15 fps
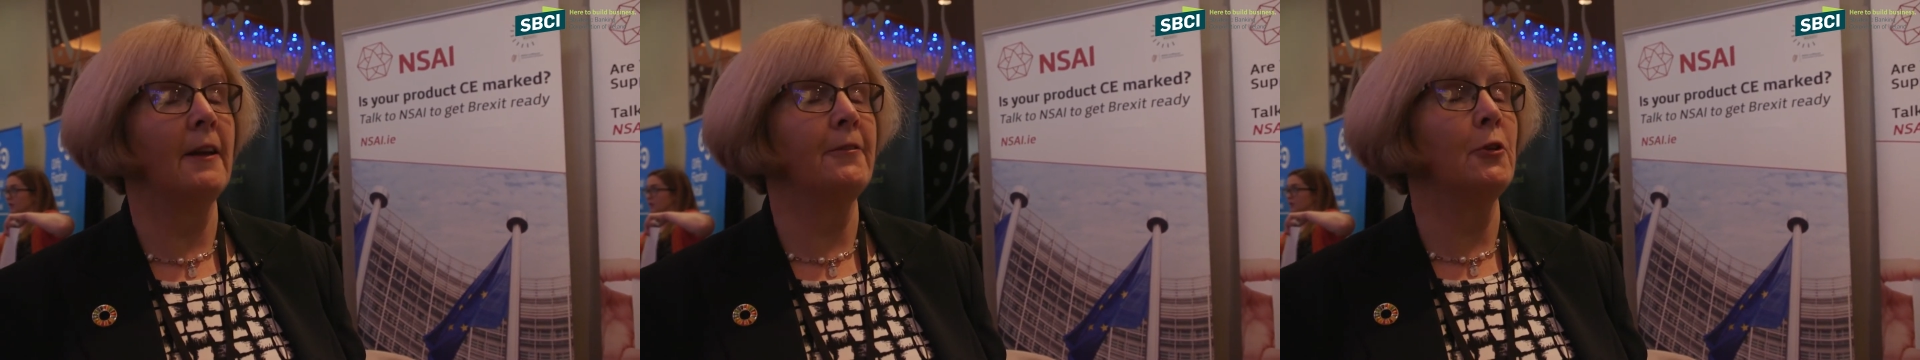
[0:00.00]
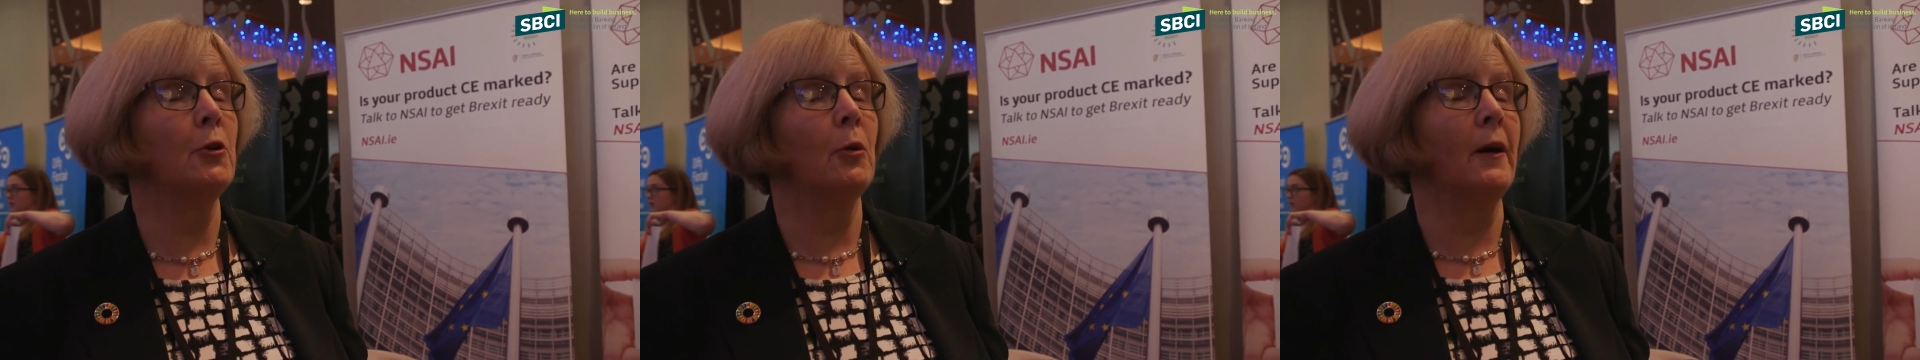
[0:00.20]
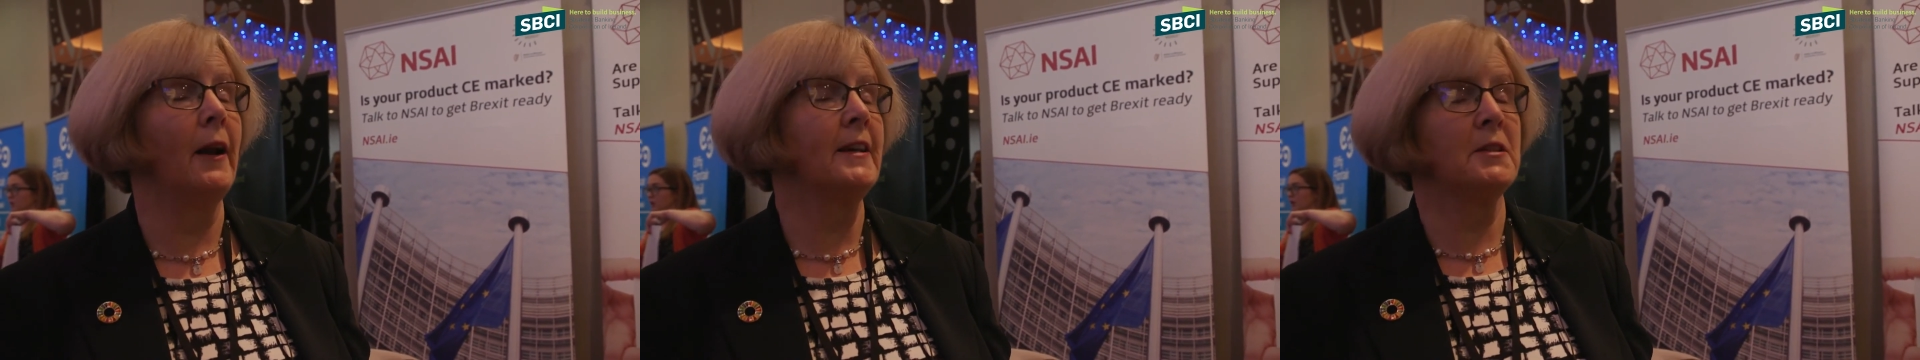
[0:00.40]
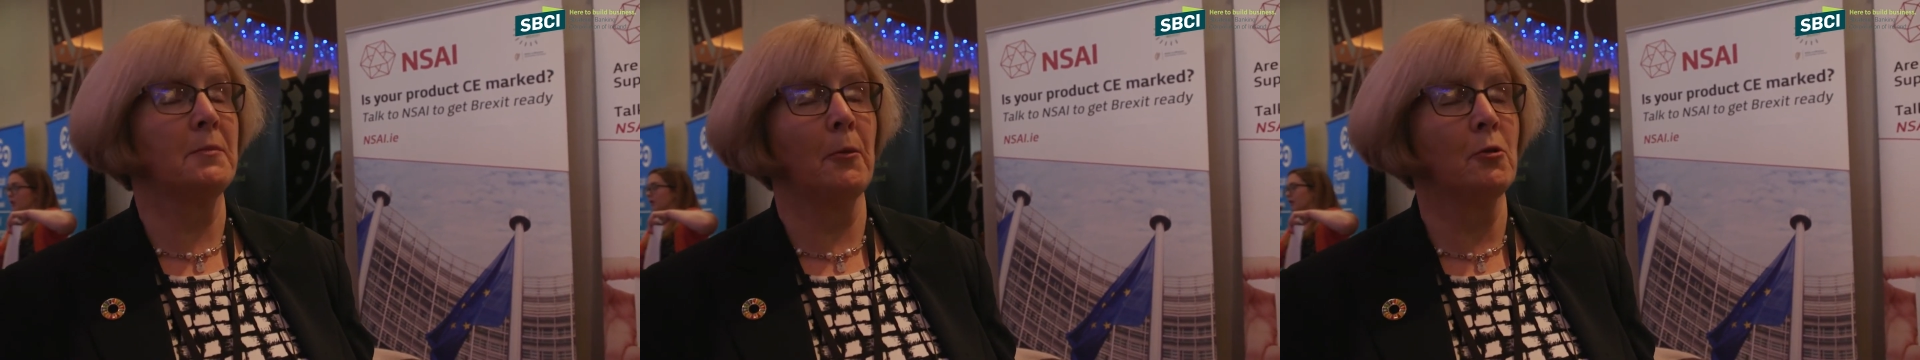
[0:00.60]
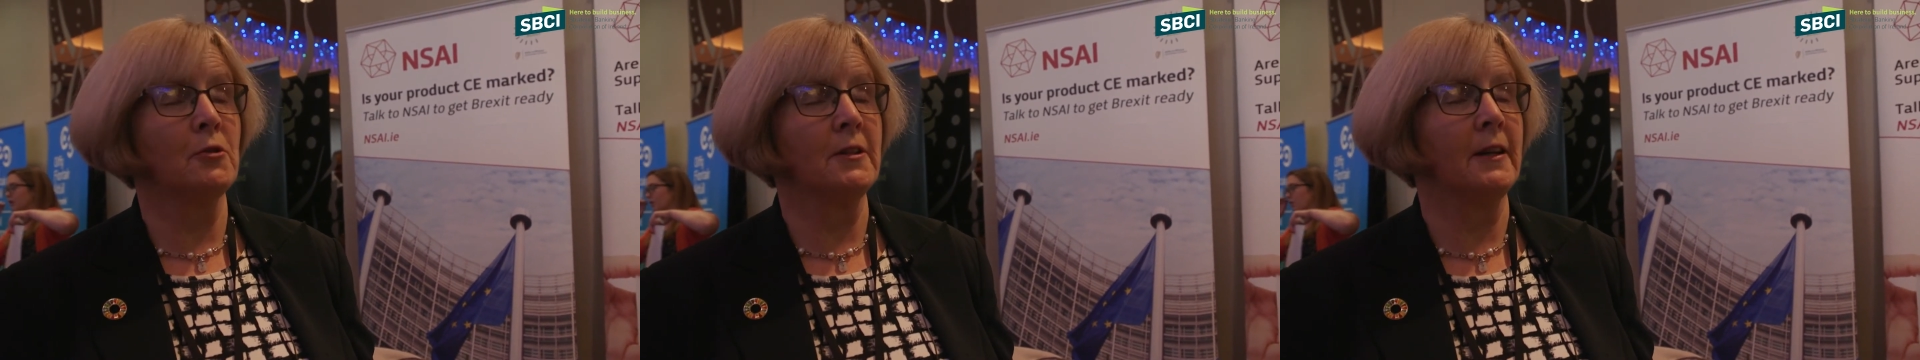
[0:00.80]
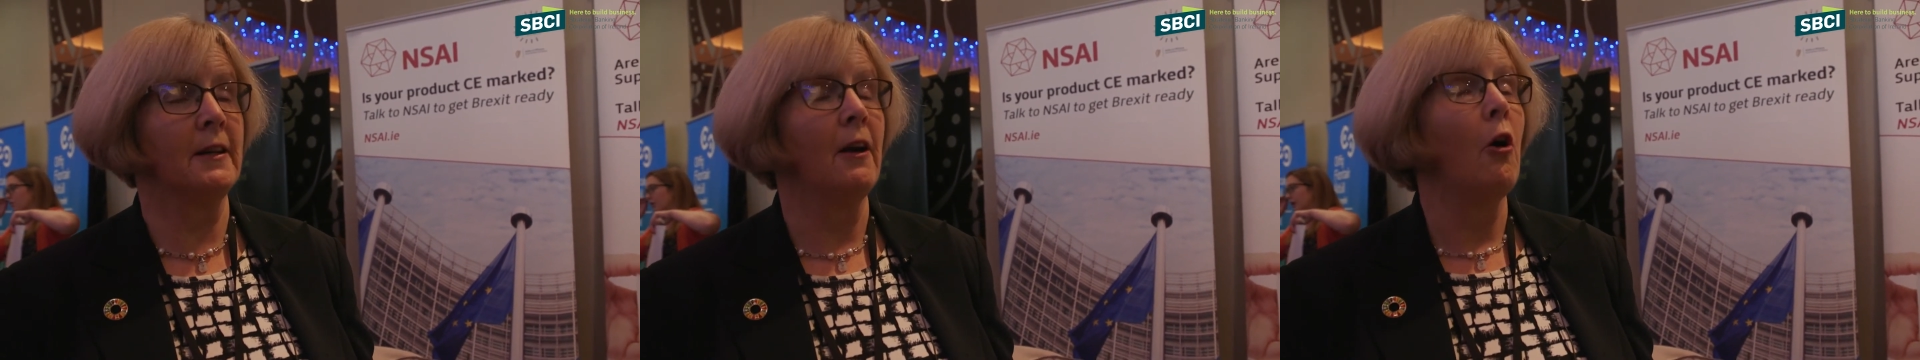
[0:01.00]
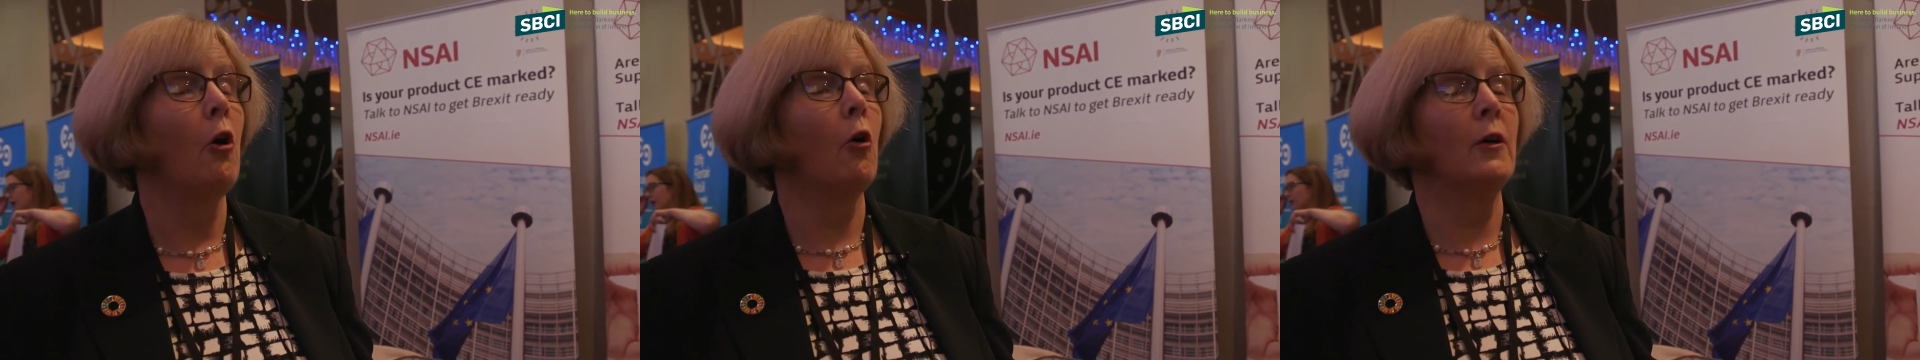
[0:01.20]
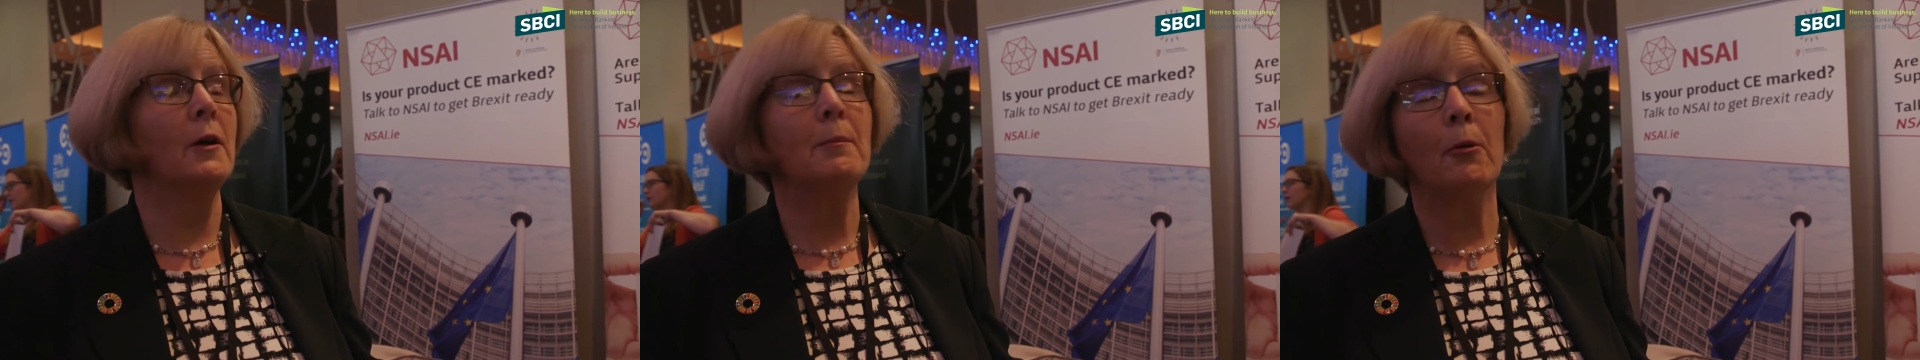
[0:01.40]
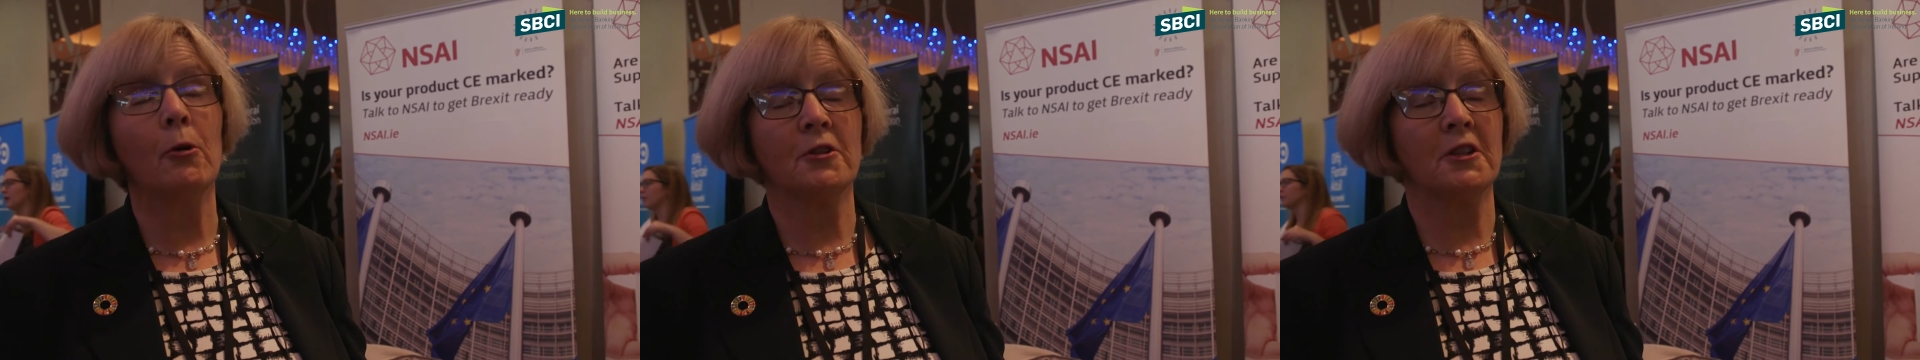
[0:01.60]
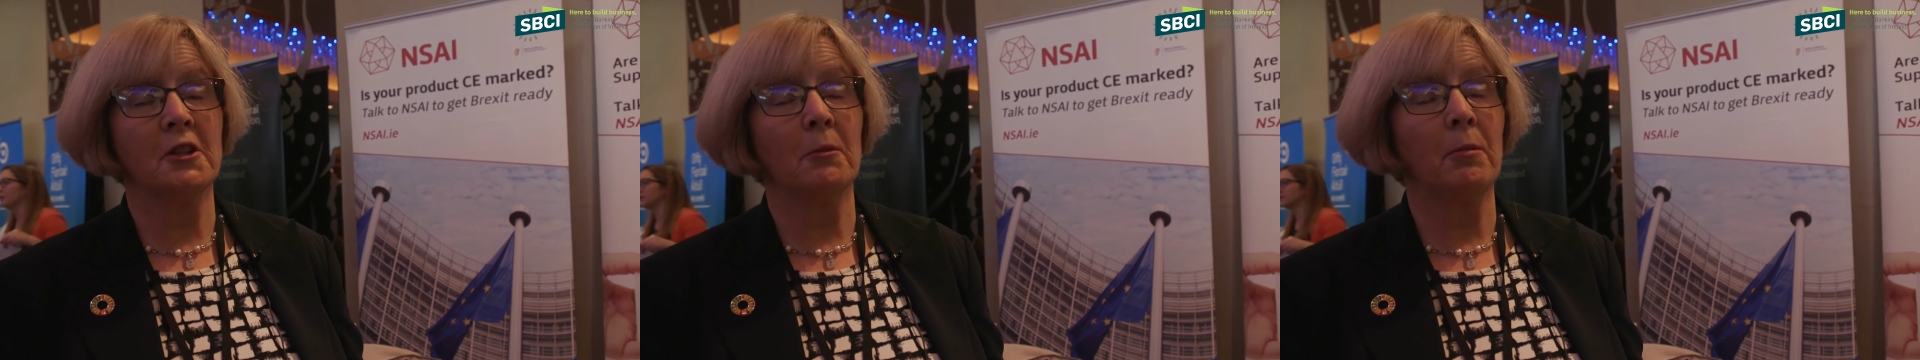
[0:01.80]
if you are exporting or
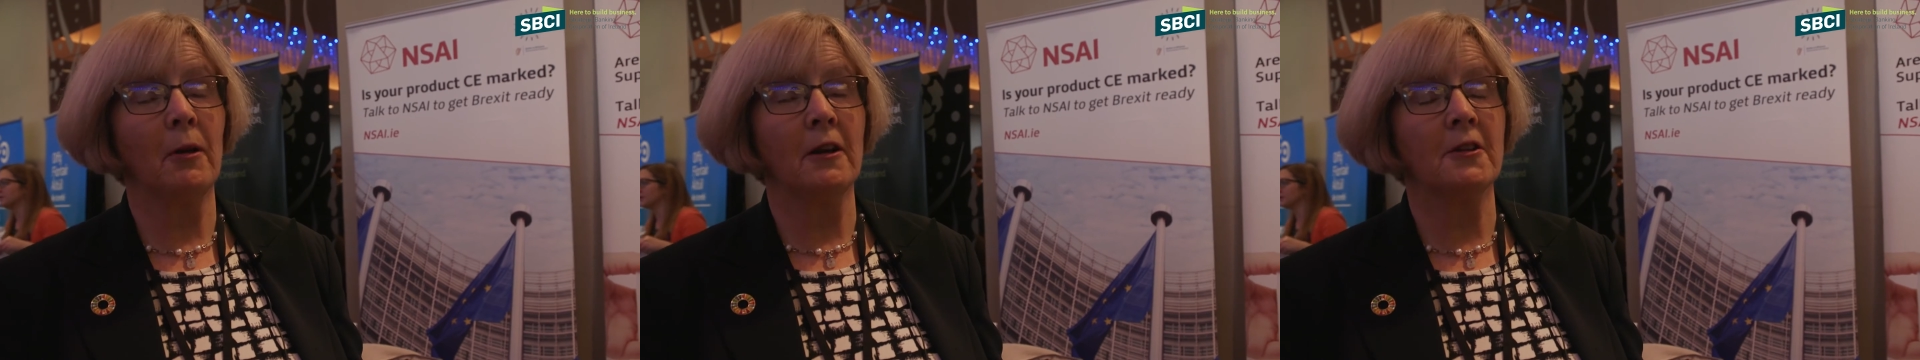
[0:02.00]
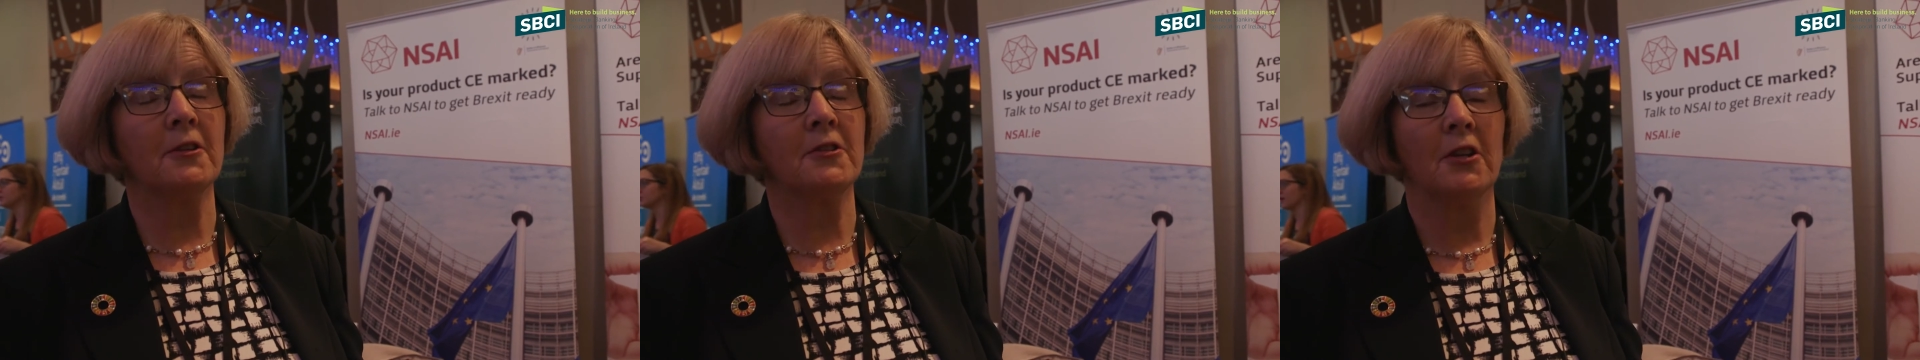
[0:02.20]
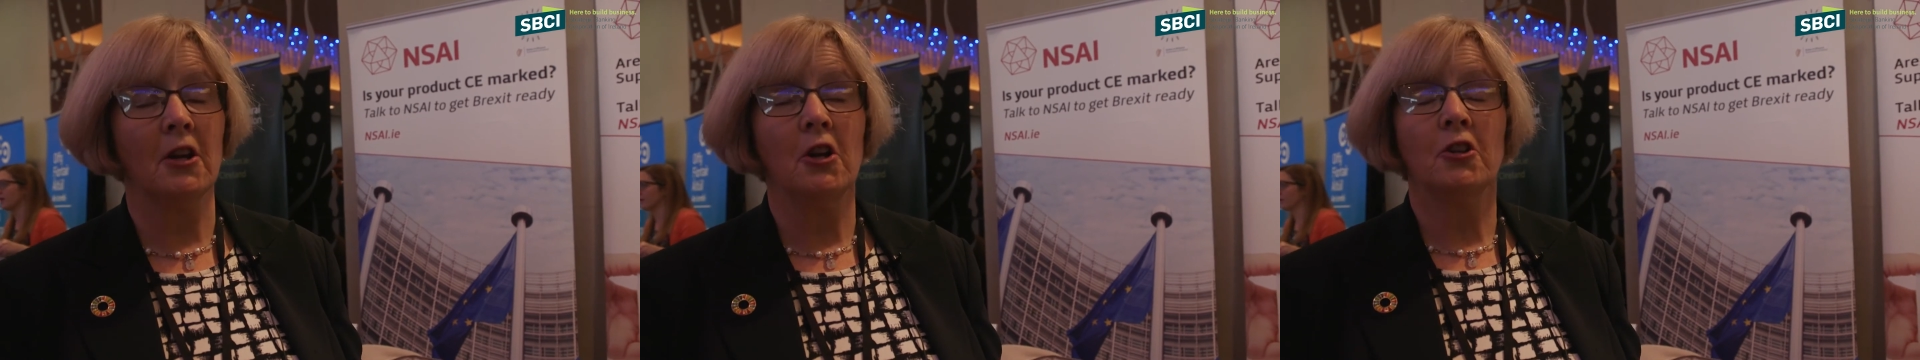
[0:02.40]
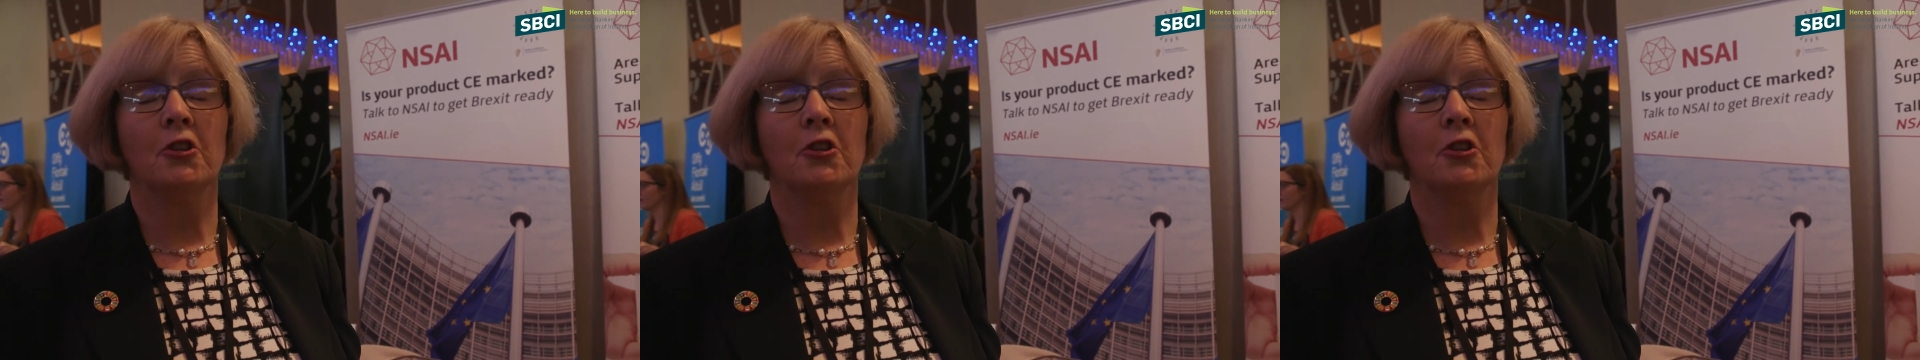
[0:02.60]
importing your products,